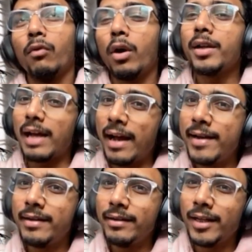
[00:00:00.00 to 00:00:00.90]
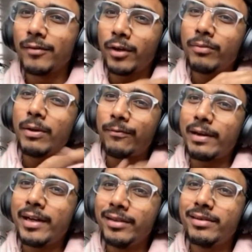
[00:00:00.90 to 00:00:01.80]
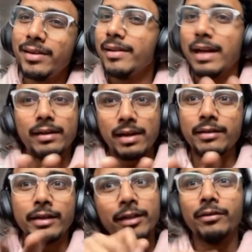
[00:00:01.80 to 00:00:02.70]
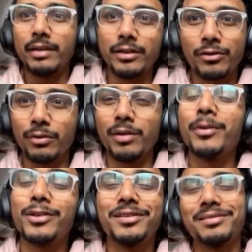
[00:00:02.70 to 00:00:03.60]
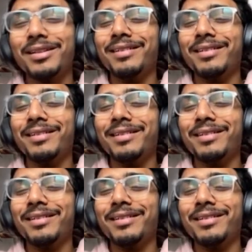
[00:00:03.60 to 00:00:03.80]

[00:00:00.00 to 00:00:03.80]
what I did and what my friends did, I'll tell you that story because